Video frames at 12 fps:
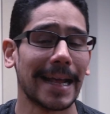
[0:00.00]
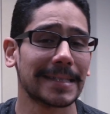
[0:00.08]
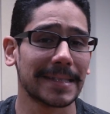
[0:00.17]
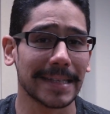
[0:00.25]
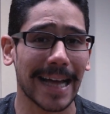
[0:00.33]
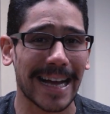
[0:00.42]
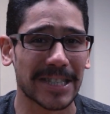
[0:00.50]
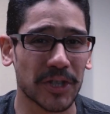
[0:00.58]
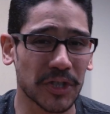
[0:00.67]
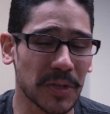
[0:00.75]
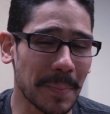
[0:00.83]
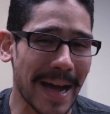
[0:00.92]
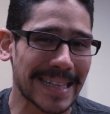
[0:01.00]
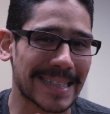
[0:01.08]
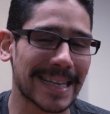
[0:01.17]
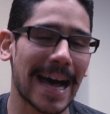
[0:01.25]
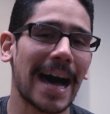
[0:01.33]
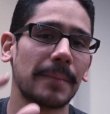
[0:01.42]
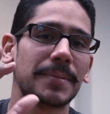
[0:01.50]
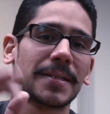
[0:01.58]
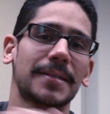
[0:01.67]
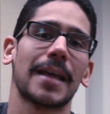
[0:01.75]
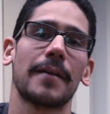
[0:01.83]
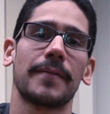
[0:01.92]
And that's it, guys. Those are my top
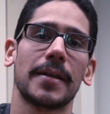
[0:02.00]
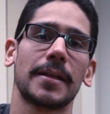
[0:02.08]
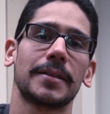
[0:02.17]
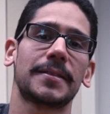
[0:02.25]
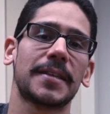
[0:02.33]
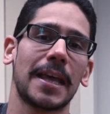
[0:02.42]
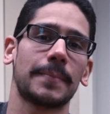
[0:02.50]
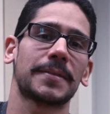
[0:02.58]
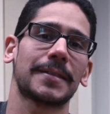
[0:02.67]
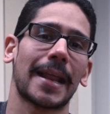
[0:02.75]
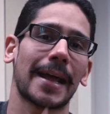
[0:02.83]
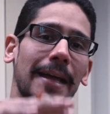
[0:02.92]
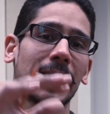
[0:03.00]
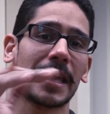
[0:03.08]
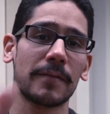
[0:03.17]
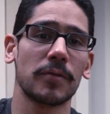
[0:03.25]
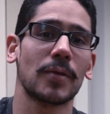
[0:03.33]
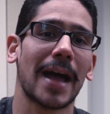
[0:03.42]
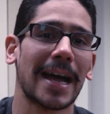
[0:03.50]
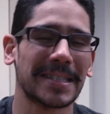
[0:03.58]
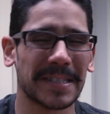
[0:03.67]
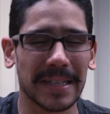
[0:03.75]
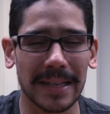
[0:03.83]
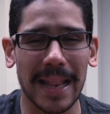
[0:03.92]
seven tips that I could give you
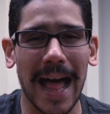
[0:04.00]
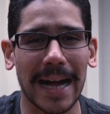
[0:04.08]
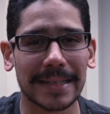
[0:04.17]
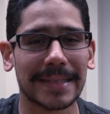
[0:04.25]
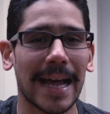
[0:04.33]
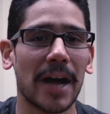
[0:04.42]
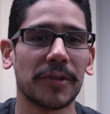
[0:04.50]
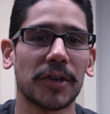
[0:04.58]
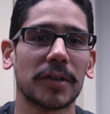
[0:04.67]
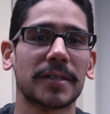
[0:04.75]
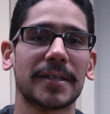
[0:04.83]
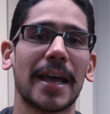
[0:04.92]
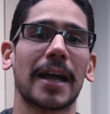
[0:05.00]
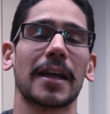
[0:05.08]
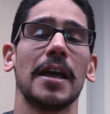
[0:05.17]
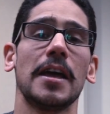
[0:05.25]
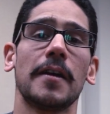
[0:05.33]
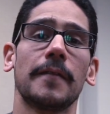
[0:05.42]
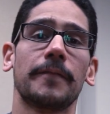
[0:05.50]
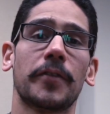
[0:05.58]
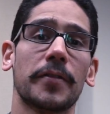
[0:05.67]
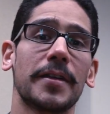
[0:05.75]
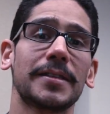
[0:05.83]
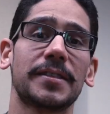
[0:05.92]
guys to lock down your tech
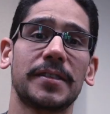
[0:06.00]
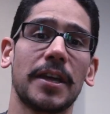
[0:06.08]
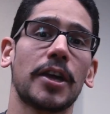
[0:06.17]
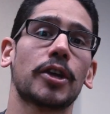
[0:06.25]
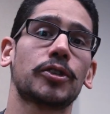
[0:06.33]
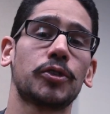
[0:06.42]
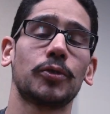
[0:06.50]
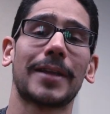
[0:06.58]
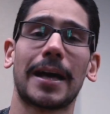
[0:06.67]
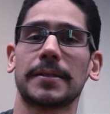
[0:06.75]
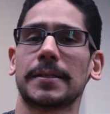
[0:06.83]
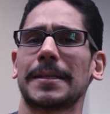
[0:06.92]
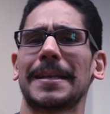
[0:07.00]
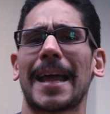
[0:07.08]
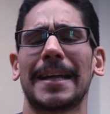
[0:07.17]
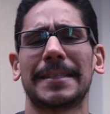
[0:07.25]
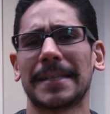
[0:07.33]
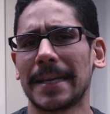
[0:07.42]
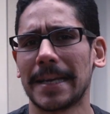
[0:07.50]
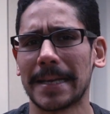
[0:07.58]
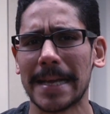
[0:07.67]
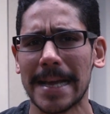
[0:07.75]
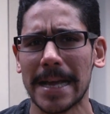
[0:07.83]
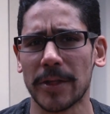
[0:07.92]
for this year, two thousand
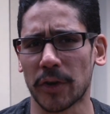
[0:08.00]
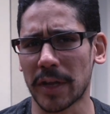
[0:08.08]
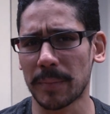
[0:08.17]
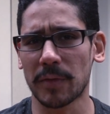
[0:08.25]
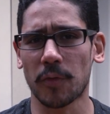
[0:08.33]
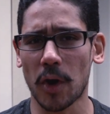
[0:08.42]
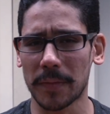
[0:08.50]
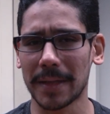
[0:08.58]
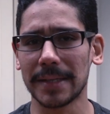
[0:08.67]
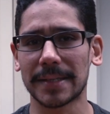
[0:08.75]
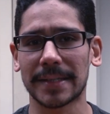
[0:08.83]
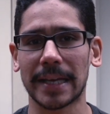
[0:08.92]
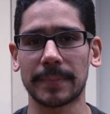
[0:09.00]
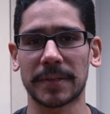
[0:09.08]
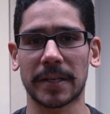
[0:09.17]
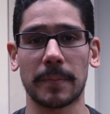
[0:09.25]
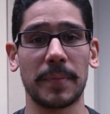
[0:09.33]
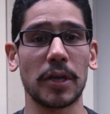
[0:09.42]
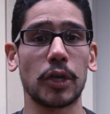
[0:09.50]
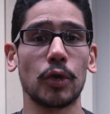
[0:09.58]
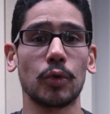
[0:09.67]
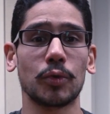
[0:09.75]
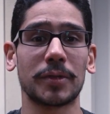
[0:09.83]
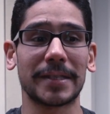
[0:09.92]
nineteen. Don't get me wrong, these tips could be
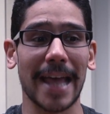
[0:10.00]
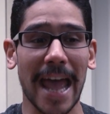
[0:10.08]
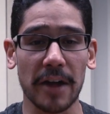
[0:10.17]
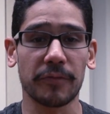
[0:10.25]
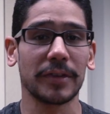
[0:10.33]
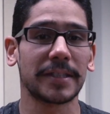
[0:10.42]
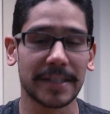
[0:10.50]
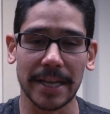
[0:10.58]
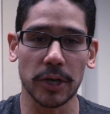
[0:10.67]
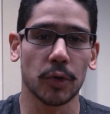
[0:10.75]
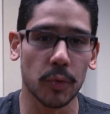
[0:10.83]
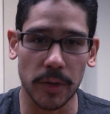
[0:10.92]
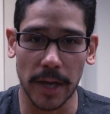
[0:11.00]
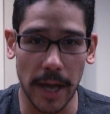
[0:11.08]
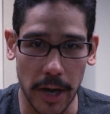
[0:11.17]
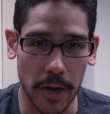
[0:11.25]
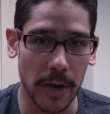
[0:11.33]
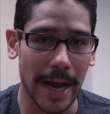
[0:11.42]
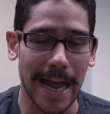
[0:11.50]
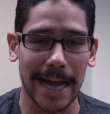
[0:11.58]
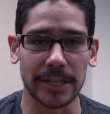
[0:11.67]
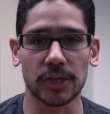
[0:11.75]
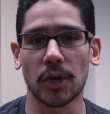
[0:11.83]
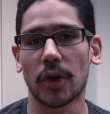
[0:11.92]
used every single year
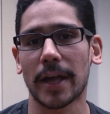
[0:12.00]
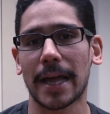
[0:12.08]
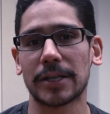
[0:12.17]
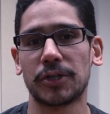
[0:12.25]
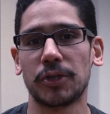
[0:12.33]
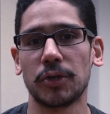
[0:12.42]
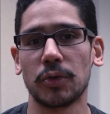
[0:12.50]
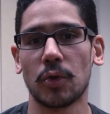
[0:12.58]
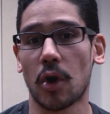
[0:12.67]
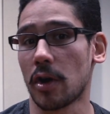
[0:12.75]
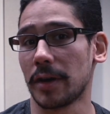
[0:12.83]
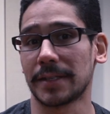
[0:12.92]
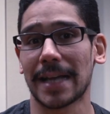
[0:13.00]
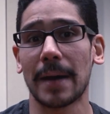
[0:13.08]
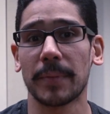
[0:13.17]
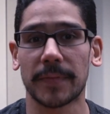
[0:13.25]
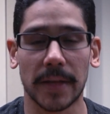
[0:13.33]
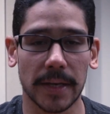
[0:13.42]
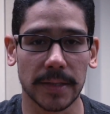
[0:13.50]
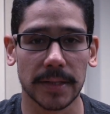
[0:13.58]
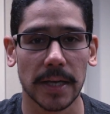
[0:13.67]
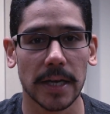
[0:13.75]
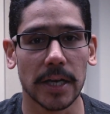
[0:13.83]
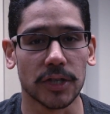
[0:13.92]
as long as you are on top of things.
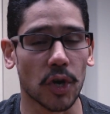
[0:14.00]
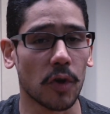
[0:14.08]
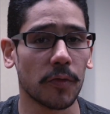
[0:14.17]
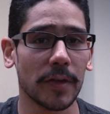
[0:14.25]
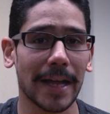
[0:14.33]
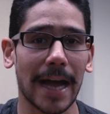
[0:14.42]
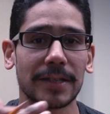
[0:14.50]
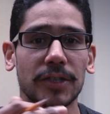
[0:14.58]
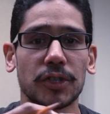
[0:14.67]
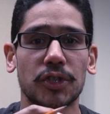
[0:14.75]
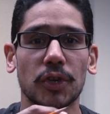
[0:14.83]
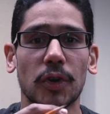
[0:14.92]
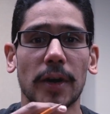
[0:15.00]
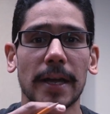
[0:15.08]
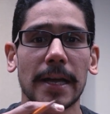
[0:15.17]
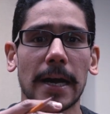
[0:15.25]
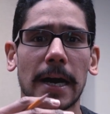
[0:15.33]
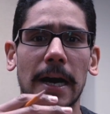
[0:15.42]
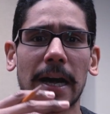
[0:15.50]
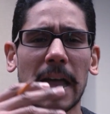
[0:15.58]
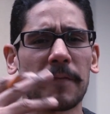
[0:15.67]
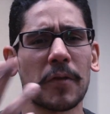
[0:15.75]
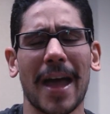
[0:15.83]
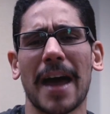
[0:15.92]
So hopefully you guys enjoy. Uh,
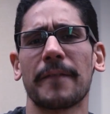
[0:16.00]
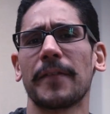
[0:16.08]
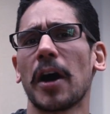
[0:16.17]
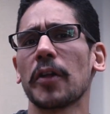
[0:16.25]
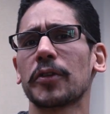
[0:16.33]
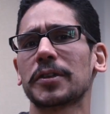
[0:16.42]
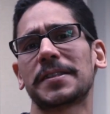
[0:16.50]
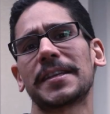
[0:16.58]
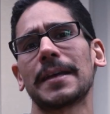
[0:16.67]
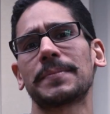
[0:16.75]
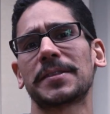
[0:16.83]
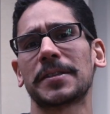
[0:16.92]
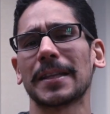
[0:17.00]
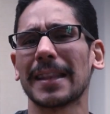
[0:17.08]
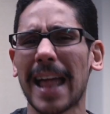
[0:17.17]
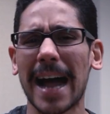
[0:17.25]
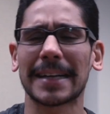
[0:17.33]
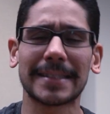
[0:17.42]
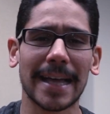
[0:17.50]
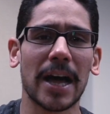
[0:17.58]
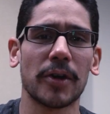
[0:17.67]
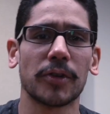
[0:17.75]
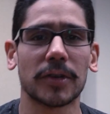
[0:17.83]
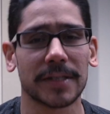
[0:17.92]
if you have other tips to lock
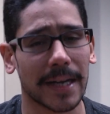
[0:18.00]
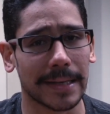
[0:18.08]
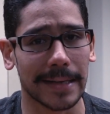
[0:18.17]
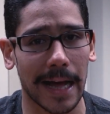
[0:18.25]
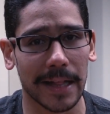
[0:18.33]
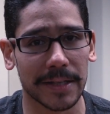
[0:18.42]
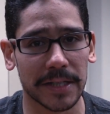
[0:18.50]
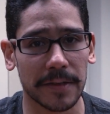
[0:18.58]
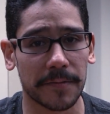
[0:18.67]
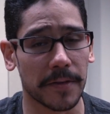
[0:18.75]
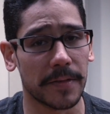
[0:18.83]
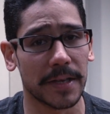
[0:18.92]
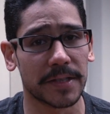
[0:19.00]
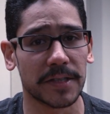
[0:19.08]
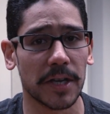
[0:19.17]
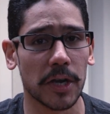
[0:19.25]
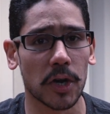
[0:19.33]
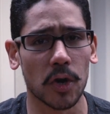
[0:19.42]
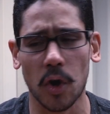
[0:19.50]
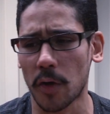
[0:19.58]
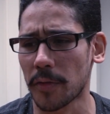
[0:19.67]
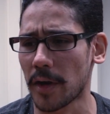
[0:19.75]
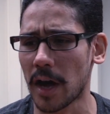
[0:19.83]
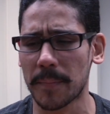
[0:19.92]
down your technology for this year
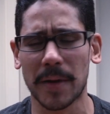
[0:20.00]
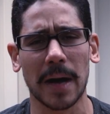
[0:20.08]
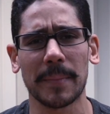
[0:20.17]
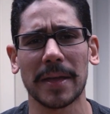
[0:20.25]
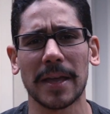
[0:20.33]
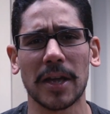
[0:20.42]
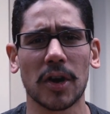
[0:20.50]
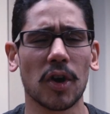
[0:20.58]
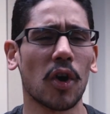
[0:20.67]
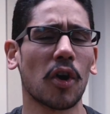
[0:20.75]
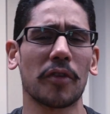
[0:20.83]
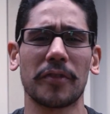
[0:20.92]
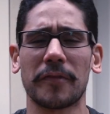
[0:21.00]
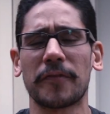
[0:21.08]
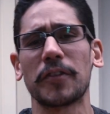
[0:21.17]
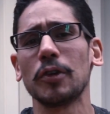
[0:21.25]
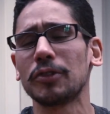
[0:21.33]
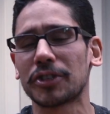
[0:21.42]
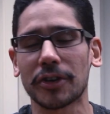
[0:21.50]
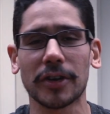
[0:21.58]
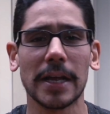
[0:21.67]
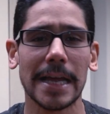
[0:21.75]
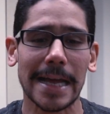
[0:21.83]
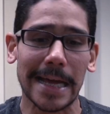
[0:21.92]
or the upcoming year or the
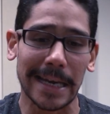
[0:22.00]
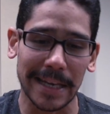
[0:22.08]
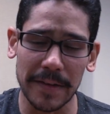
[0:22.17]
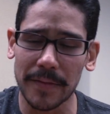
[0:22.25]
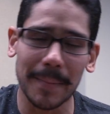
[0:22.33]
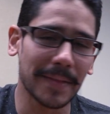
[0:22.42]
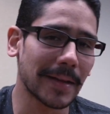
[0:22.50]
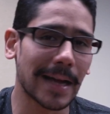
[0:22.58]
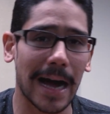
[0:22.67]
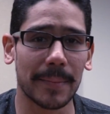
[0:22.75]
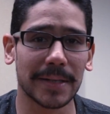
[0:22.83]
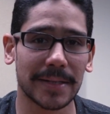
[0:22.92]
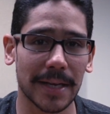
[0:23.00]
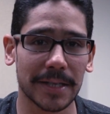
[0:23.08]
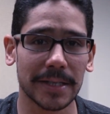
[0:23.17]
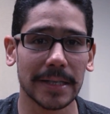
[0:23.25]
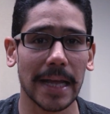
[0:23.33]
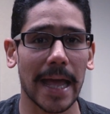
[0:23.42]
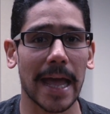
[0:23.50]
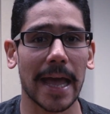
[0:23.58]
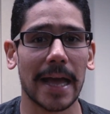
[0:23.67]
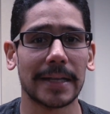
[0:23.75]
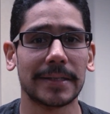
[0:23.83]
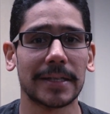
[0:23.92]
future, leave them at the comment section,
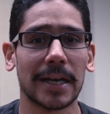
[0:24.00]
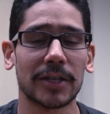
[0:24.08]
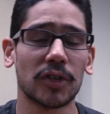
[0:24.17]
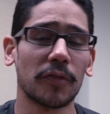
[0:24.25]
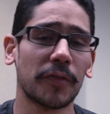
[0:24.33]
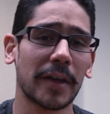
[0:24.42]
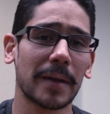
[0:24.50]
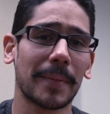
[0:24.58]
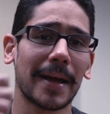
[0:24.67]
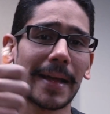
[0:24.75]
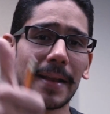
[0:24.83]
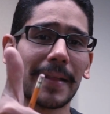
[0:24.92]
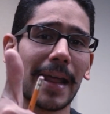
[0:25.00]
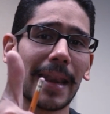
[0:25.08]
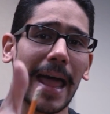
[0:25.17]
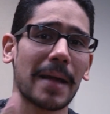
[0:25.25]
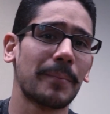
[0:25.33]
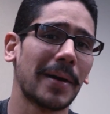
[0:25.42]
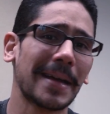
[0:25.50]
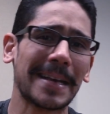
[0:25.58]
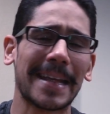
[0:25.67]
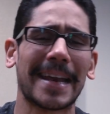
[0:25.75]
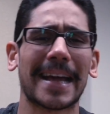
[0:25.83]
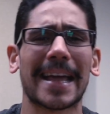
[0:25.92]
and uh, don't forget about hitting that like
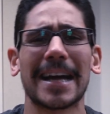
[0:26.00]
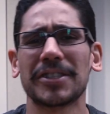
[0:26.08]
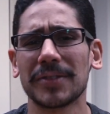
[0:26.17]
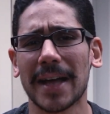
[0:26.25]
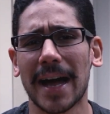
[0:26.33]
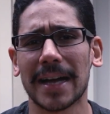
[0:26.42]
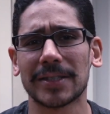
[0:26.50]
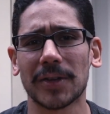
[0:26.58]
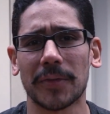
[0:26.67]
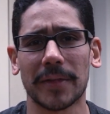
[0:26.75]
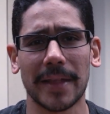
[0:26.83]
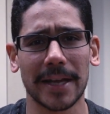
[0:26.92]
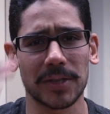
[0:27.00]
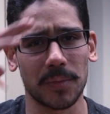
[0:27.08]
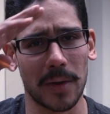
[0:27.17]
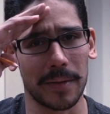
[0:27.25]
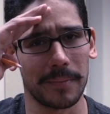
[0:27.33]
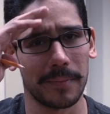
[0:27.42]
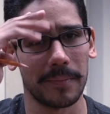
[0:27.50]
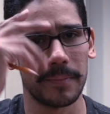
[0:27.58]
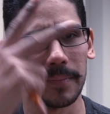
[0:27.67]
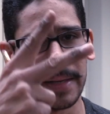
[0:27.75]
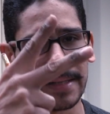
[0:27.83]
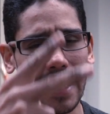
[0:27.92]
button, and I catch you guys on the next one.
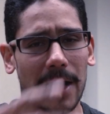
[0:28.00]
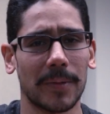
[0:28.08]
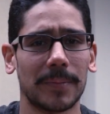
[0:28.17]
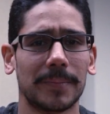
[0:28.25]
Peace out.